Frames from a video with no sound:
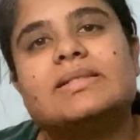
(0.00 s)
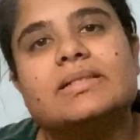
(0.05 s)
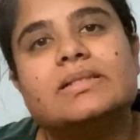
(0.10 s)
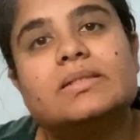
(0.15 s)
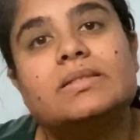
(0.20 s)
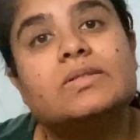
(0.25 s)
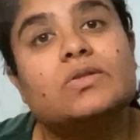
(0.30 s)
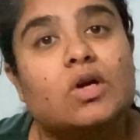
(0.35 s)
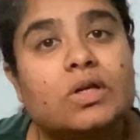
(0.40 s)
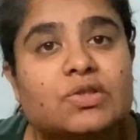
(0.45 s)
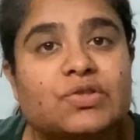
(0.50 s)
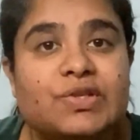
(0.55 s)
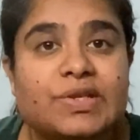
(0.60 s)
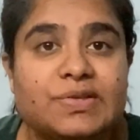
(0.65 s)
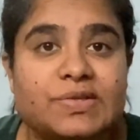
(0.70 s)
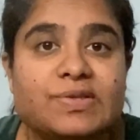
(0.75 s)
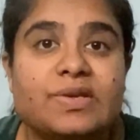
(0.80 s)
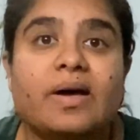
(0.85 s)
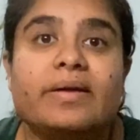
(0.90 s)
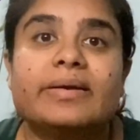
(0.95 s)
is not
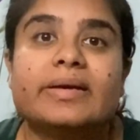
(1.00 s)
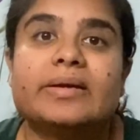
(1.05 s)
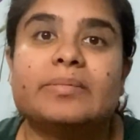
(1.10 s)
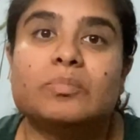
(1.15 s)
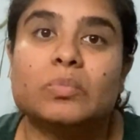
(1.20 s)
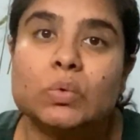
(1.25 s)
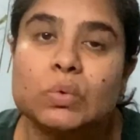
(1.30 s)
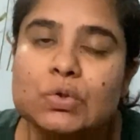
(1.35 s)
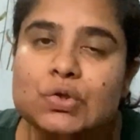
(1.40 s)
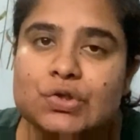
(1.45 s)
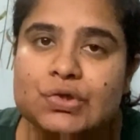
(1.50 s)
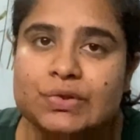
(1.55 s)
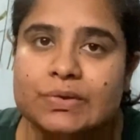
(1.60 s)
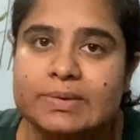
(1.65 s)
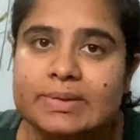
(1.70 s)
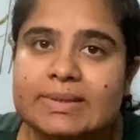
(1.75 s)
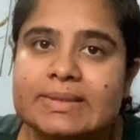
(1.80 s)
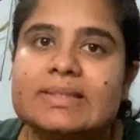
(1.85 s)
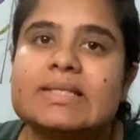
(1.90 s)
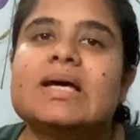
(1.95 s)
just our
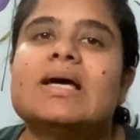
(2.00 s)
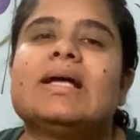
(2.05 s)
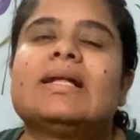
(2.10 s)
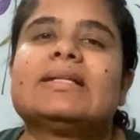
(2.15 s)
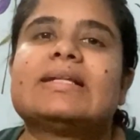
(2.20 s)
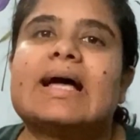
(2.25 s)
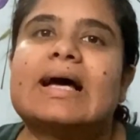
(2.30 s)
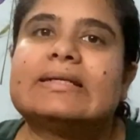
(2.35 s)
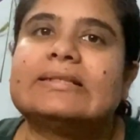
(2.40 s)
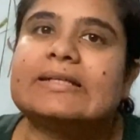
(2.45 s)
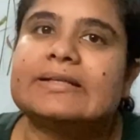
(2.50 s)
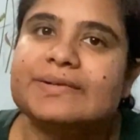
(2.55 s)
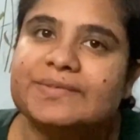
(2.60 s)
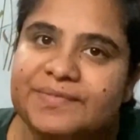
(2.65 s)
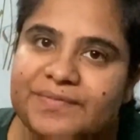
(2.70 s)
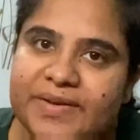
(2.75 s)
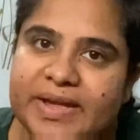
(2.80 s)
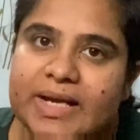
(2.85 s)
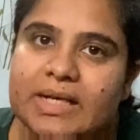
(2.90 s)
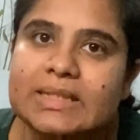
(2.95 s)
emotions that
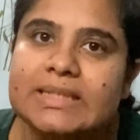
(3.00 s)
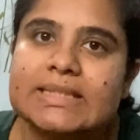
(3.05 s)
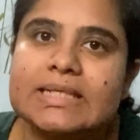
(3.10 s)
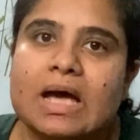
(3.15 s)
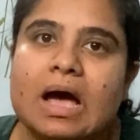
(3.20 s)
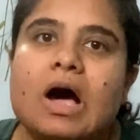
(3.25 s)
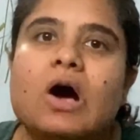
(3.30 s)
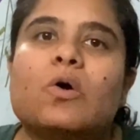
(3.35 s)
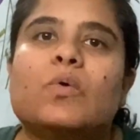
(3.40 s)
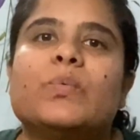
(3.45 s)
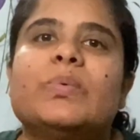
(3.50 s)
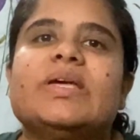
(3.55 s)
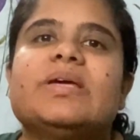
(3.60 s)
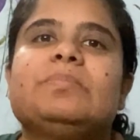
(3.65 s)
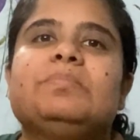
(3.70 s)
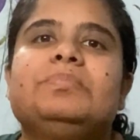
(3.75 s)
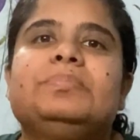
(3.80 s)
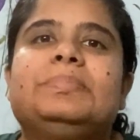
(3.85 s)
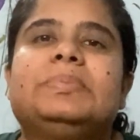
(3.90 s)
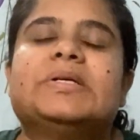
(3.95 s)
affect how
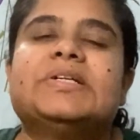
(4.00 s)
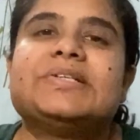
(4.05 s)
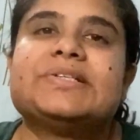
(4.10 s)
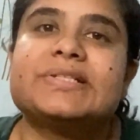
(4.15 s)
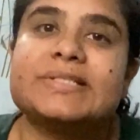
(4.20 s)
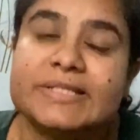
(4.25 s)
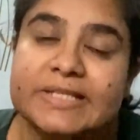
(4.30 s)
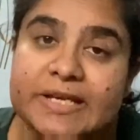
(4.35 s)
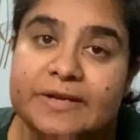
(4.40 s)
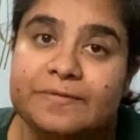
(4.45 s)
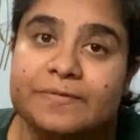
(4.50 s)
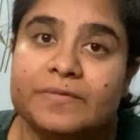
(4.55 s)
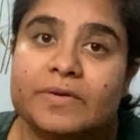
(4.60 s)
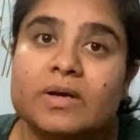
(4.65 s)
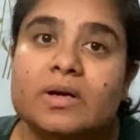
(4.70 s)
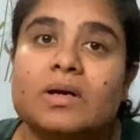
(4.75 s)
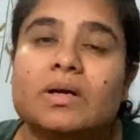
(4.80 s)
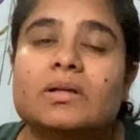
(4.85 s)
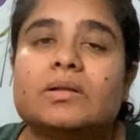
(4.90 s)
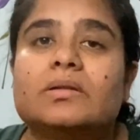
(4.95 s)
we perceive
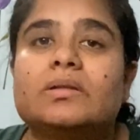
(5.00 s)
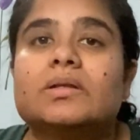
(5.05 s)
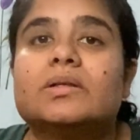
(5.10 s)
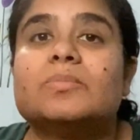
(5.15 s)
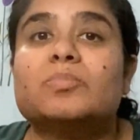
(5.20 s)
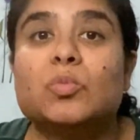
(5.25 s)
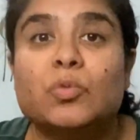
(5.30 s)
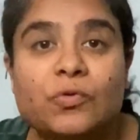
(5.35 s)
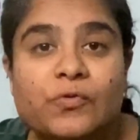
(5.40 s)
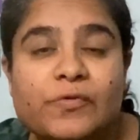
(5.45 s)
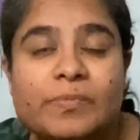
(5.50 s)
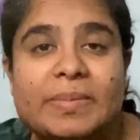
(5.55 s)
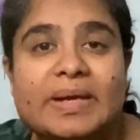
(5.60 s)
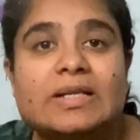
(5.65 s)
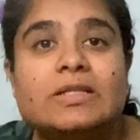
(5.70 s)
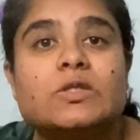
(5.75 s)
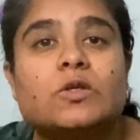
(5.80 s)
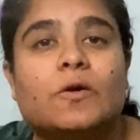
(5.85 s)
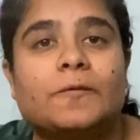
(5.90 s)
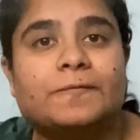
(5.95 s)
the
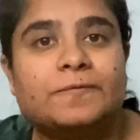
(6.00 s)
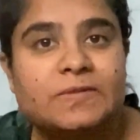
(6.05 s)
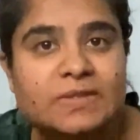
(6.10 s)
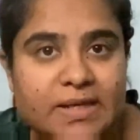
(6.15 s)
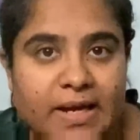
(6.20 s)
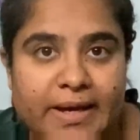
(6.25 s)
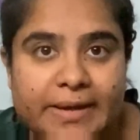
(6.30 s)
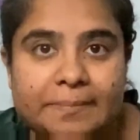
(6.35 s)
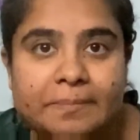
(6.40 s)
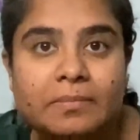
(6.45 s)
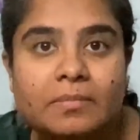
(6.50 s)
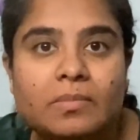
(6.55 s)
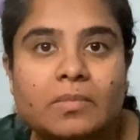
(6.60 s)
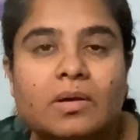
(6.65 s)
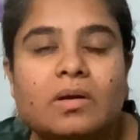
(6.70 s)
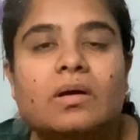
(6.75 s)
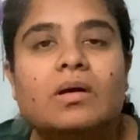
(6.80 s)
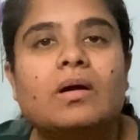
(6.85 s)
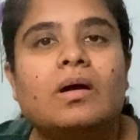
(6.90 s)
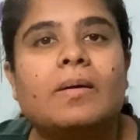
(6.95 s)
movement of time,
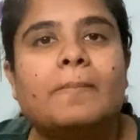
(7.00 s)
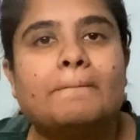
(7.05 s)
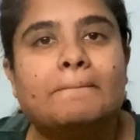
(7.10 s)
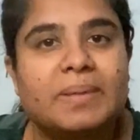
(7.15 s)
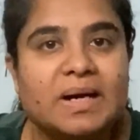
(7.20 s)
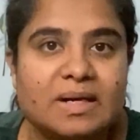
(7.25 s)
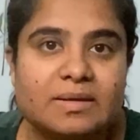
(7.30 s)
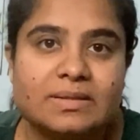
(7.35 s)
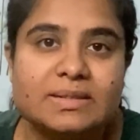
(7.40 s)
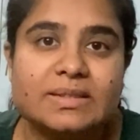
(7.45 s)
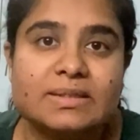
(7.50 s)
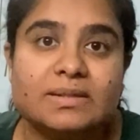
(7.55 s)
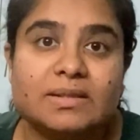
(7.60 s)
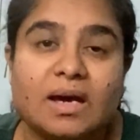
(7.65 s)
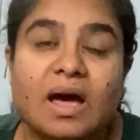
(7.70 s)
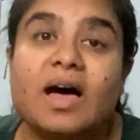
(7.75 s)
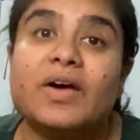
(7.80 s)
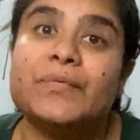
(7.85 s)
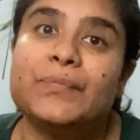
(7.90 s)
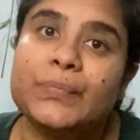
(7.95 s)
but
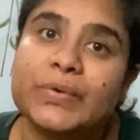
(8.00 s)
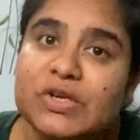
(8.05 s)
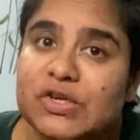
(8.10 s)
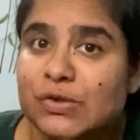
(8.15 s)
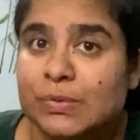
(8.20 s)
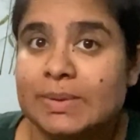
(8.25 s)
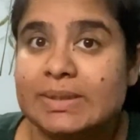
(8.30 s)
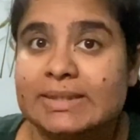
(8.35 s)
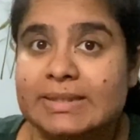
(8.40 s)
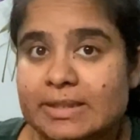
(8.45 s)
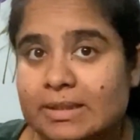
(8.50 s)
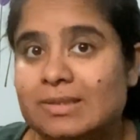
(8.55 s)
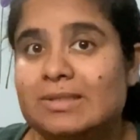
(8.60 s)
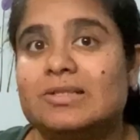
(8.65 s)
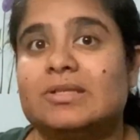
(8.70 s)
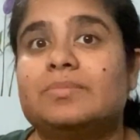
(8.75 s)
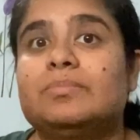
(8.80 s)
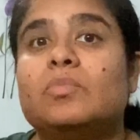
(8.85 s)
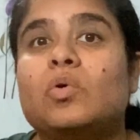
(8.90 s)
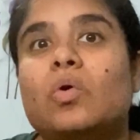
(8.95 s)
our visual
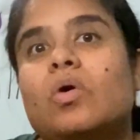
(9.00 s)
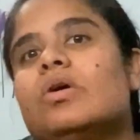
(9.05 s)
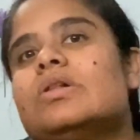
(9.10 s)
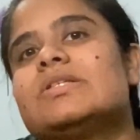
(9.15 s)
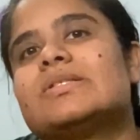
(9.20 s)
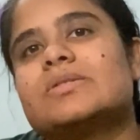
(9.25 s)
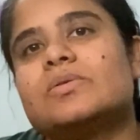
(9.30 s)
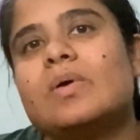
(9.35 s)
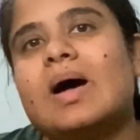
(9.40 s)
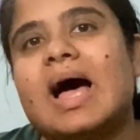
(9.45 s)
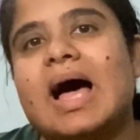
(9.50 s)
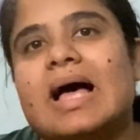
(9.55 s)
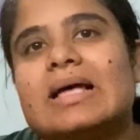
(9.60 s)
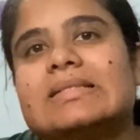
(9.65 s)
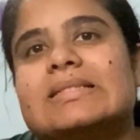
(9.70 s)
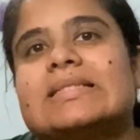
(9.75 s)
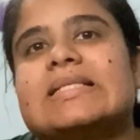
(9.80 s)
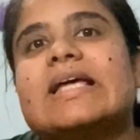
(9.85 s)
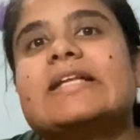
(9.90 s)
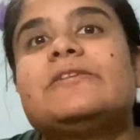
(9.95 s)
system also
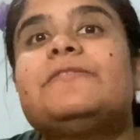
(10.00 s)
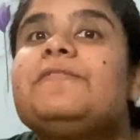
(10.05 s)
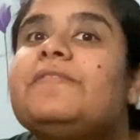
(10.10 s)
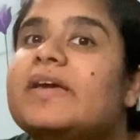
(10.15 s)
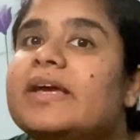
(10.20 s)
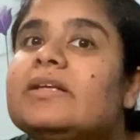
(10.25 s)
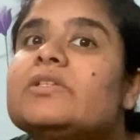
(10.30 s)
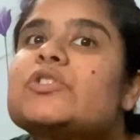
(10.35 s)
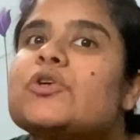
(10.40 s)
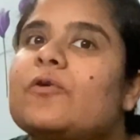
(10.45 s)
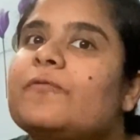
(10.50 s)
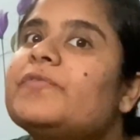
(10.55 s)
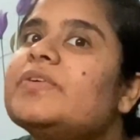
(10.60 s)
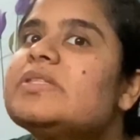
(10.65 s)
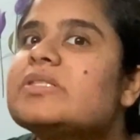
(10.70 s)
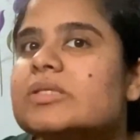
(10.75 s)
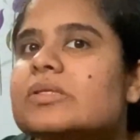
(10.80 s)
has an effect of its